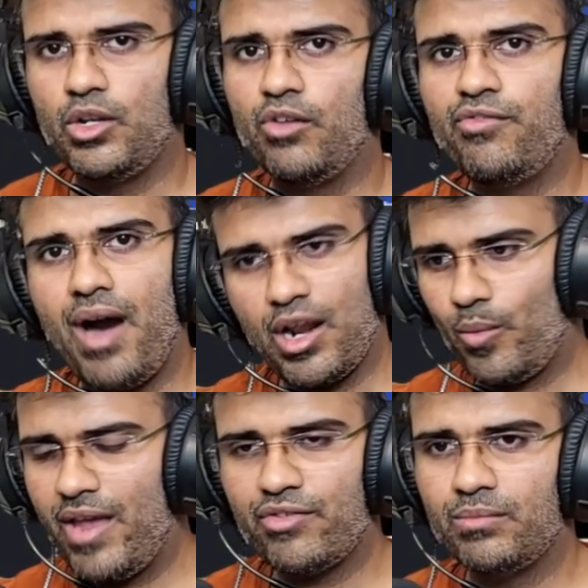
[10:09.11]
far
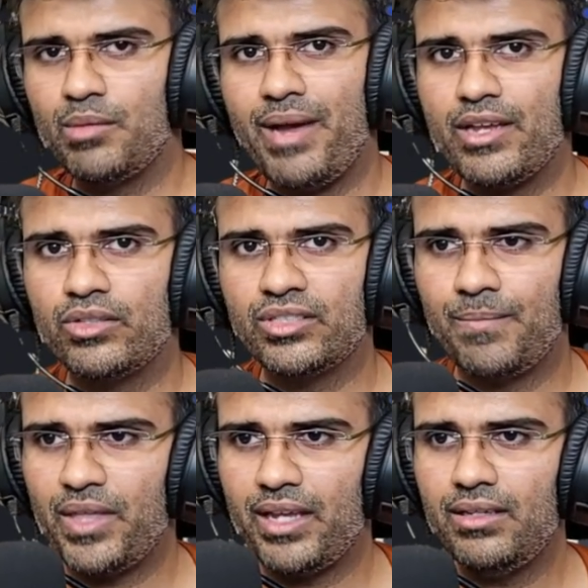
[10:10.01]
away from the mic or
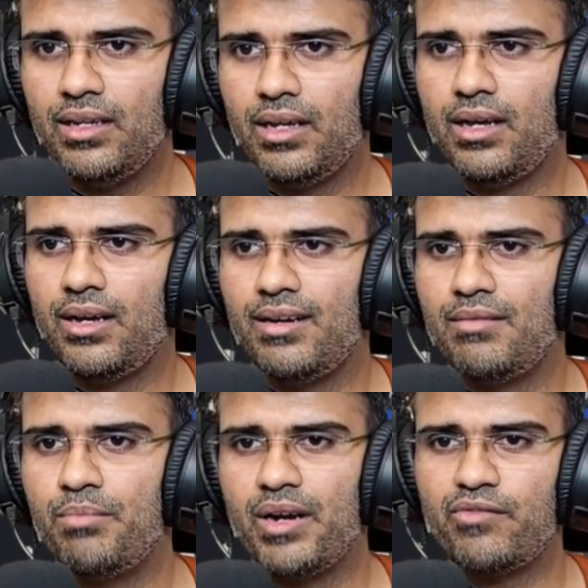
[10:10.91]
something.
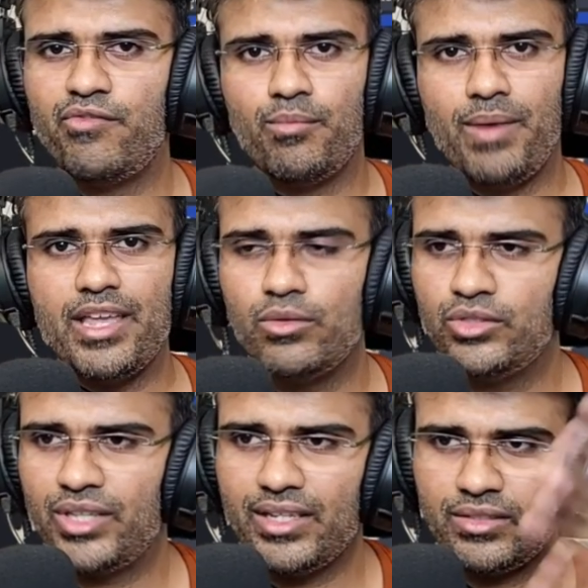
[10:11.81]
But for my use
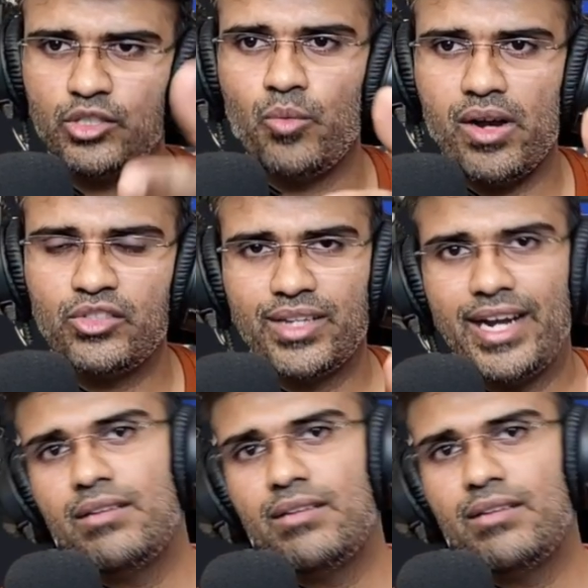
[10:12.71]
case, this works great.